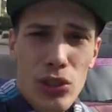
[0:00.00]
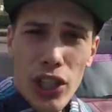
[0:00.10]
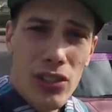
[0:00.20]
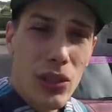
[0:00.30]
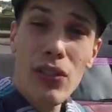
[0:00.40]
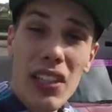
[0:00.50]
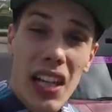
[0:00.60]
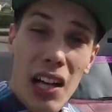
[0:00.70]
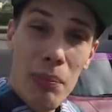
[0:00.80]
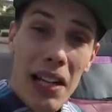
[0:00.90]
checks all over the
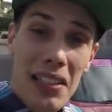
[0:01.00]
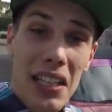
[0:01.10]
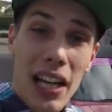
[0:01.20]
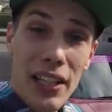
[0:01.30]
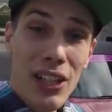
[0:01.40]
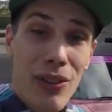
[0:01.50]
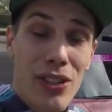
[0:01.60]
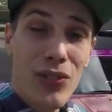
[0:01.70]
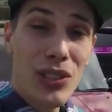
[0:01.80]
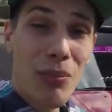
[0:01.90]
car, pack the car, get it
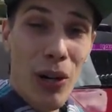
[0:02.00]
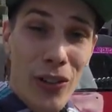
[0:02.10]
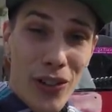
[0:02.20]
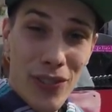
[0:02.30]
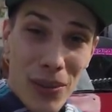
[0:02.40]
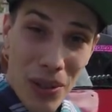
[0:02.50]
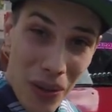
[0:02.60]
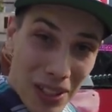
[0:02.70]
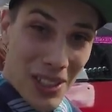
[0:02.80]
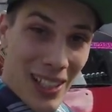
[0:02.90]
ready for tomorrow drifting with
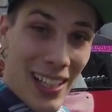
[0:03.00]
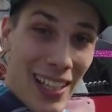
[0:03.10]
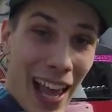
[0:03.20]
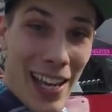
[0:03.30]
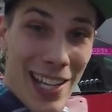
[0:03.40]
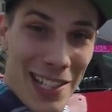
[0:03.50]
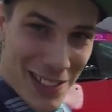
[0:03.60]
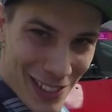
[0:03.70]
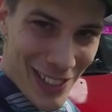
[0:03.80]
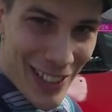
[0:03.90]
Okachan again at
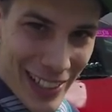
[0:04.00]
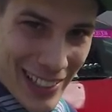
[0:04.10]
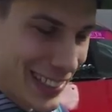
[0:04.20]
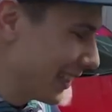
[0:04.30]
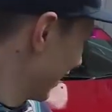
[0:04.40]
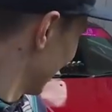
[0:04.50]
Nikko Circuit.